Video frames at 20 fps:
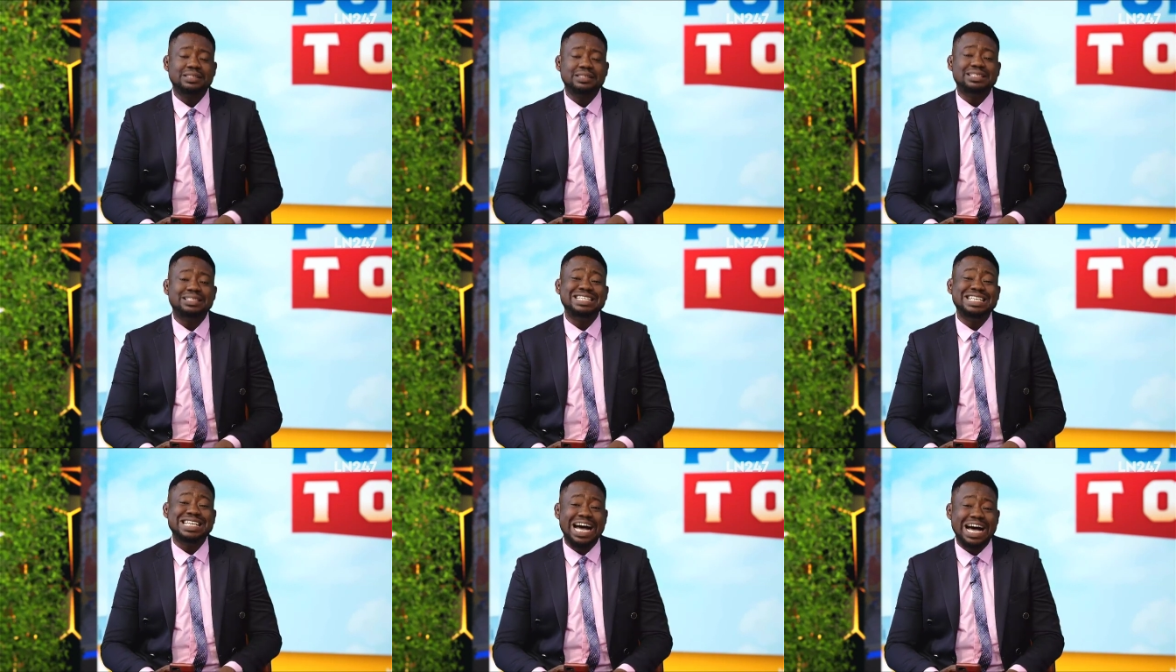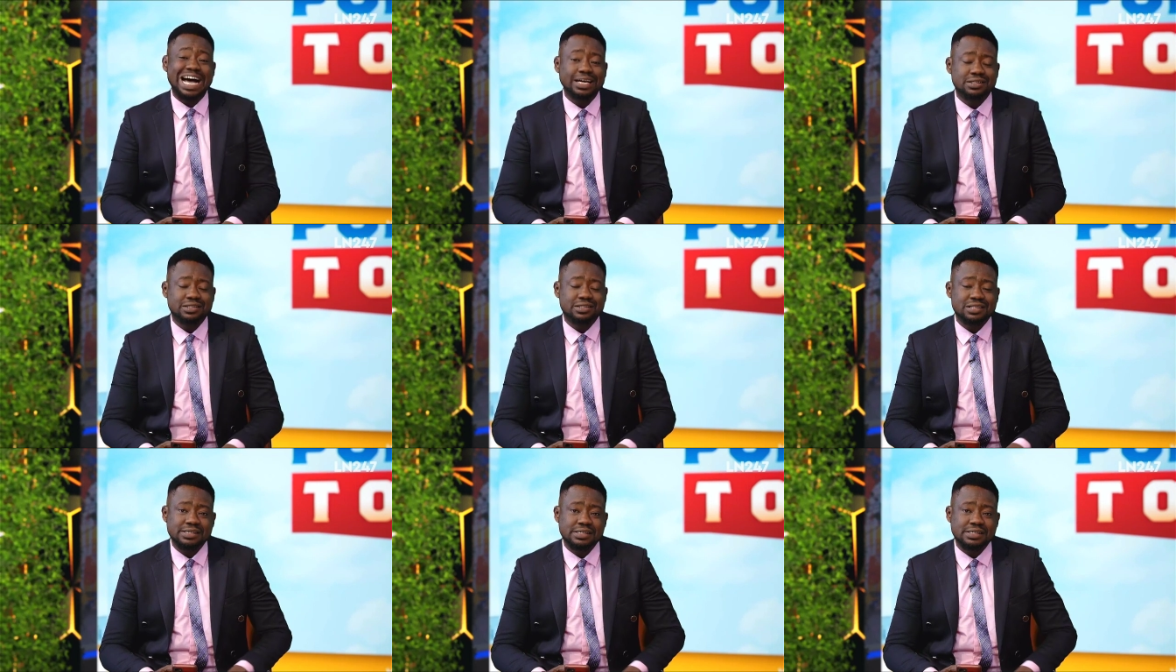the
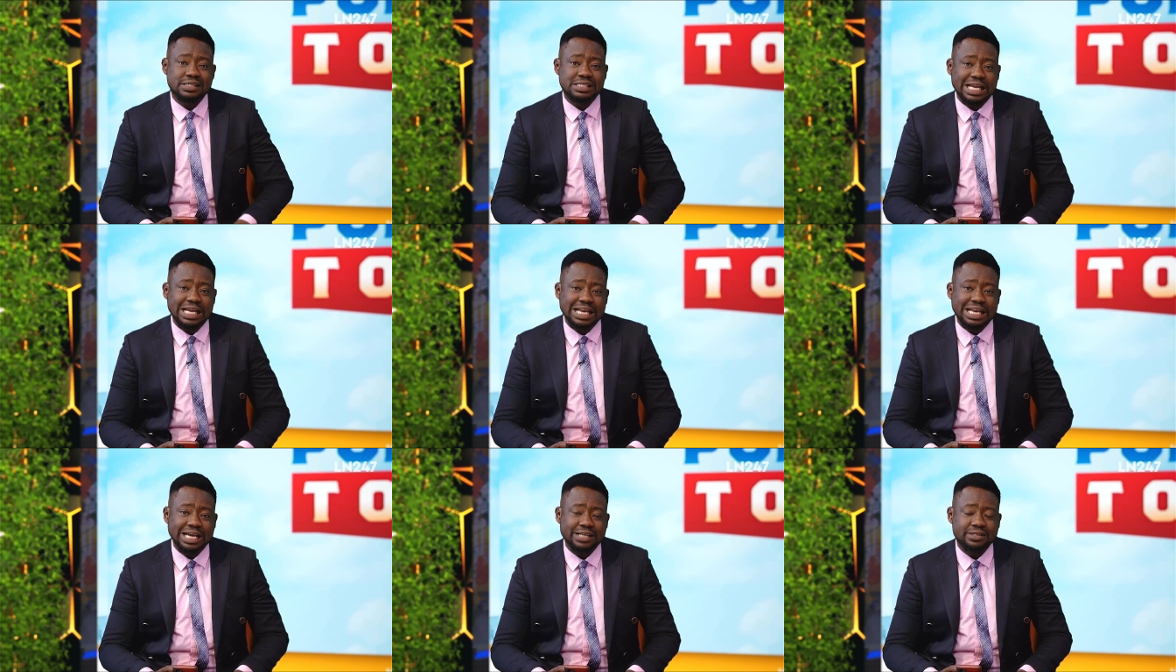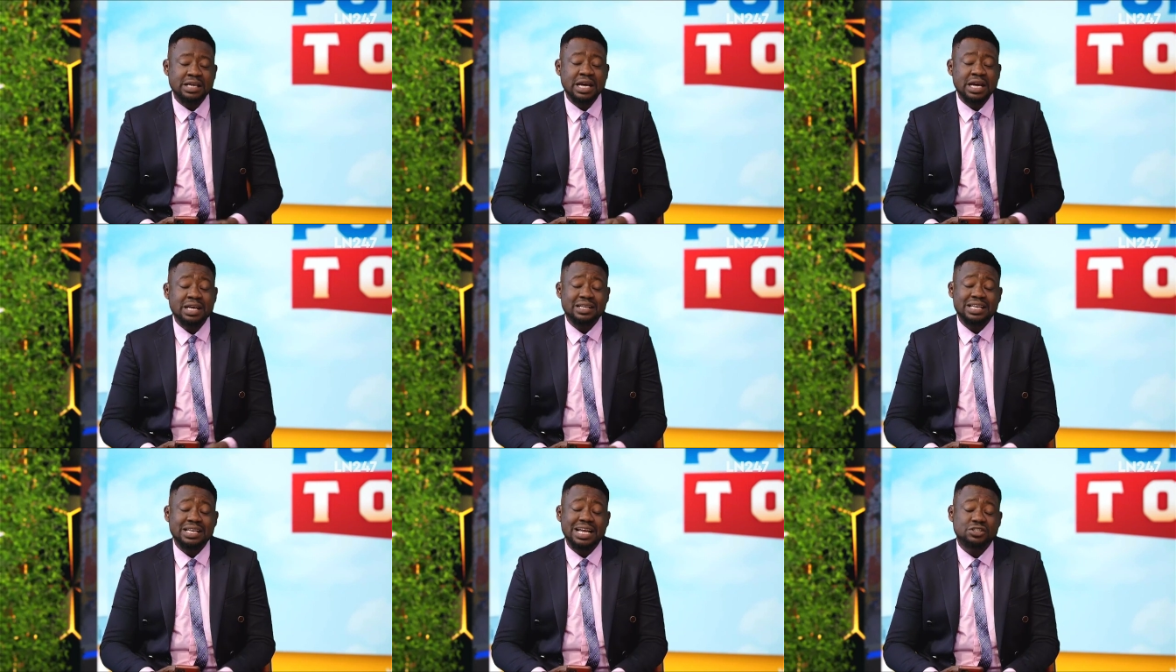ninth uh,
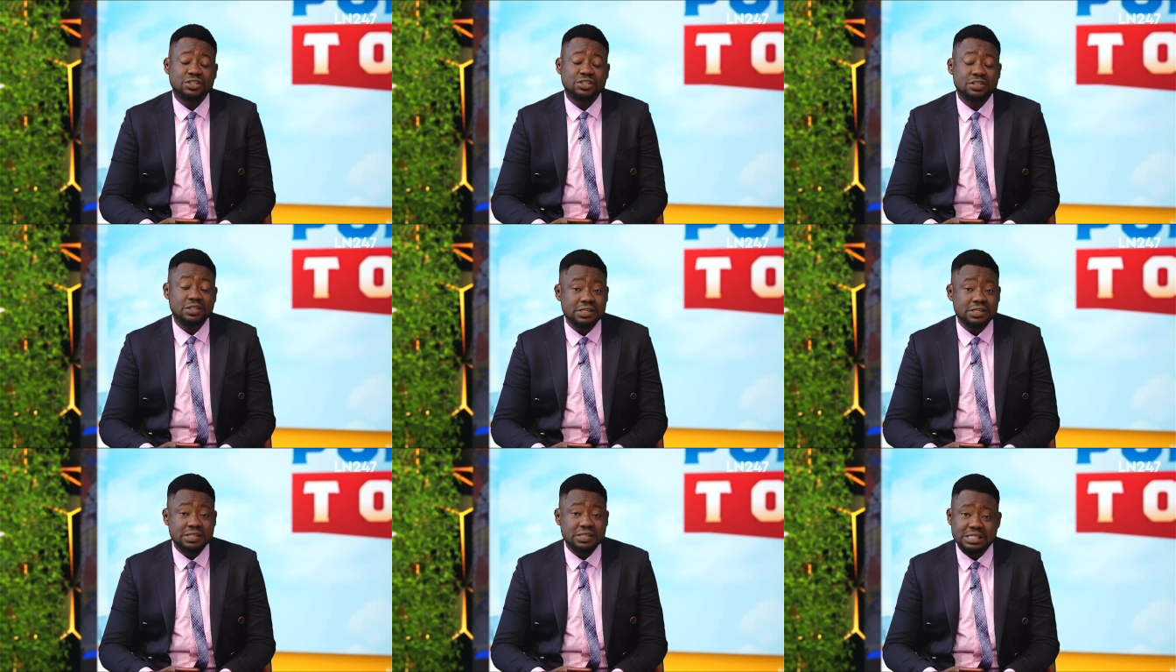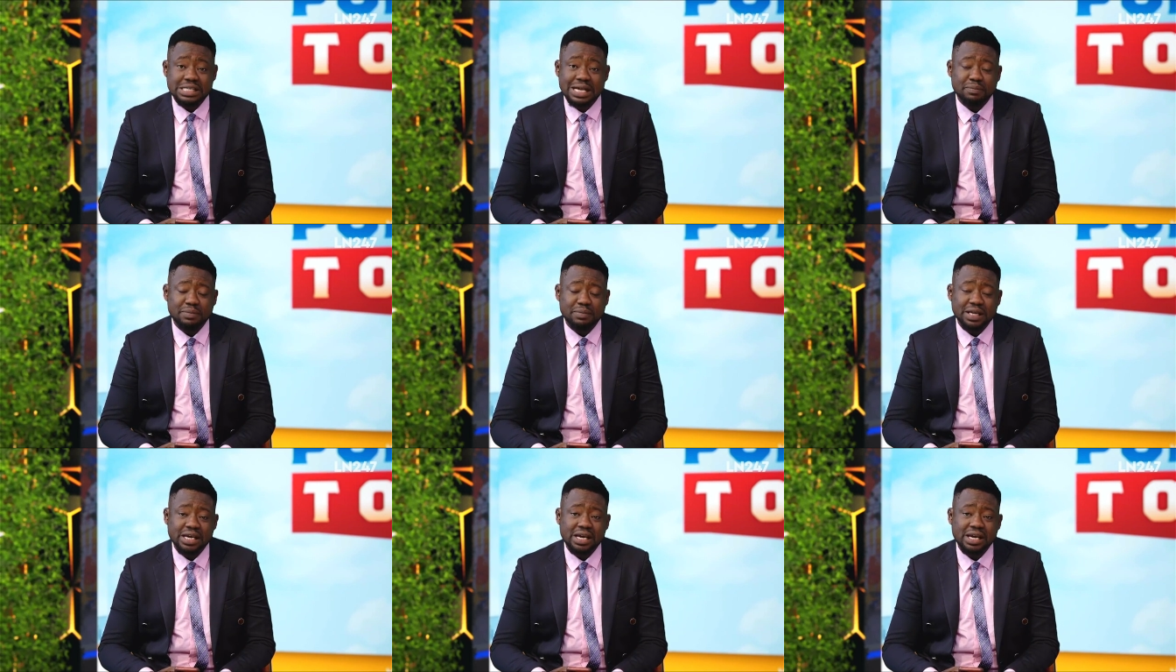Senate National
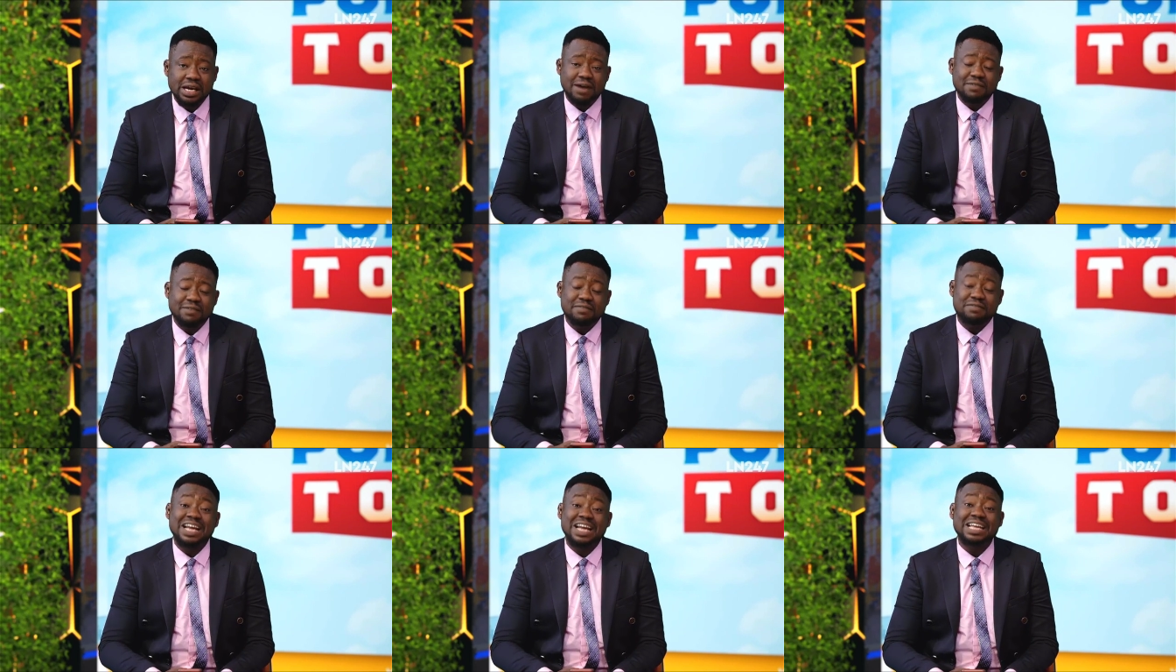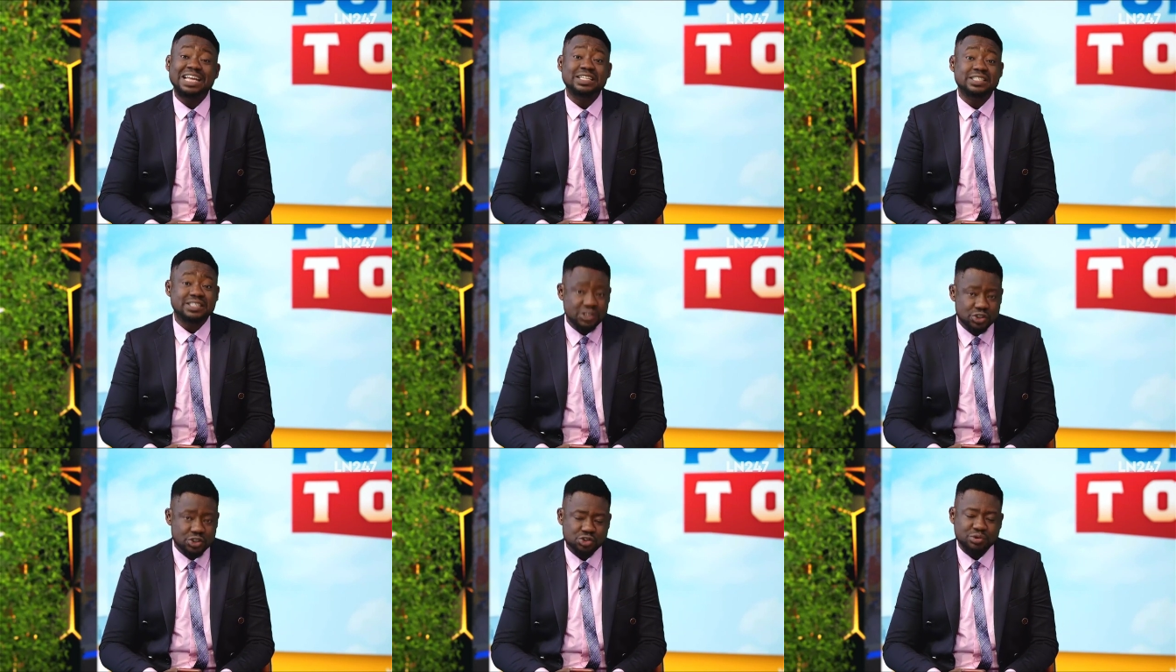Assembly uh,
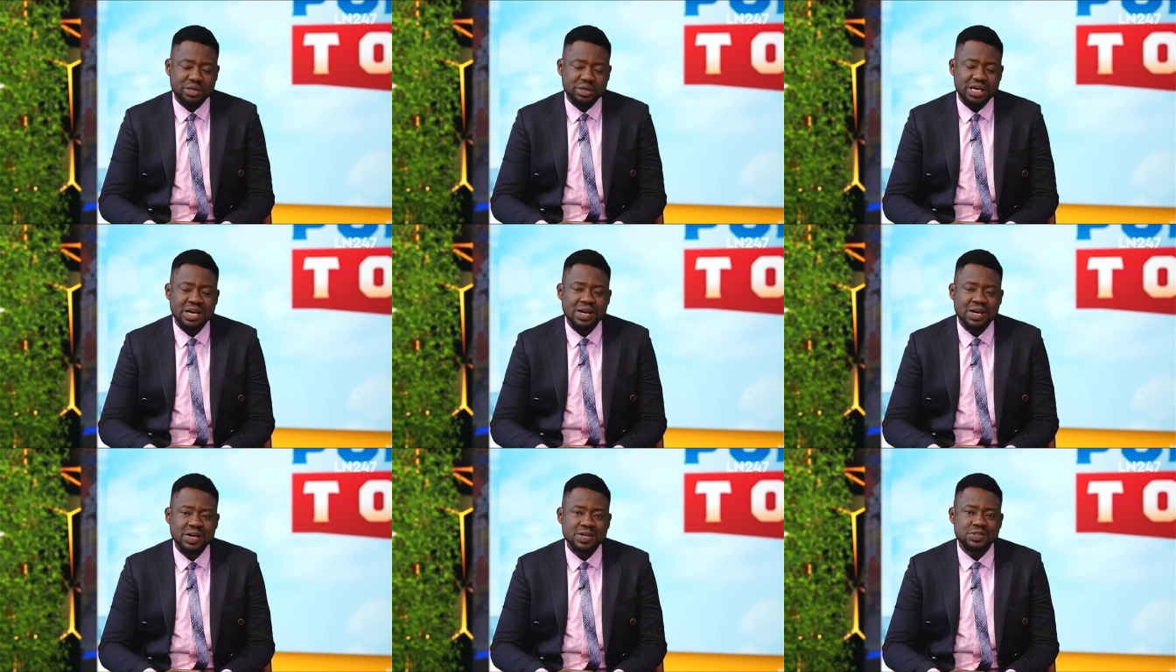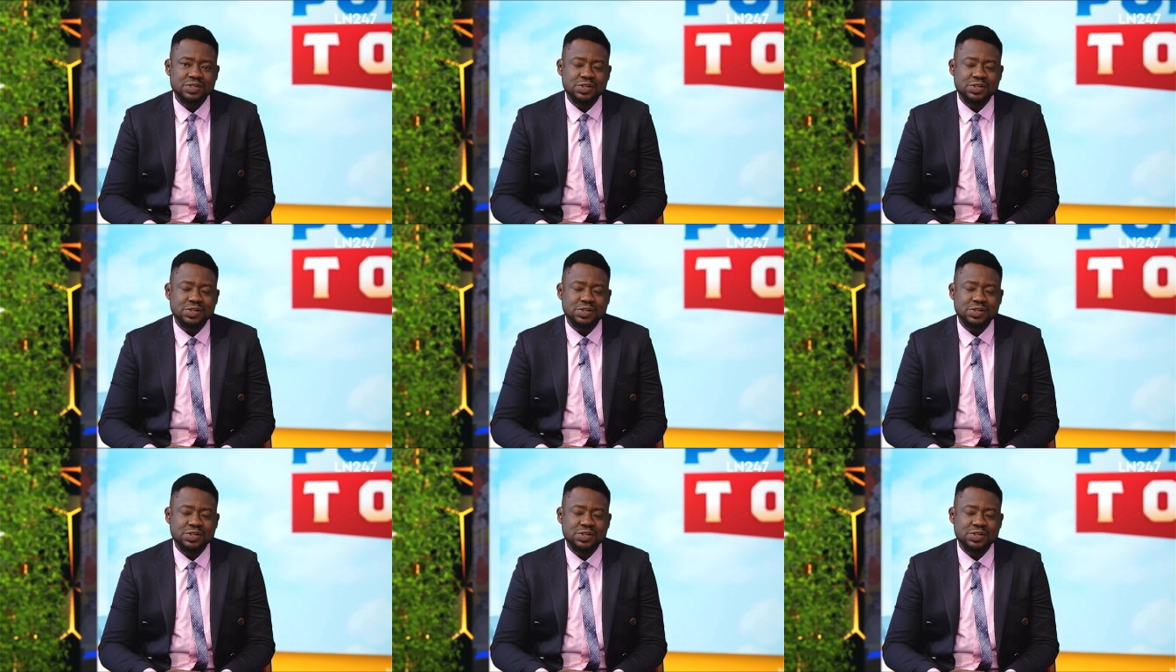valedictory.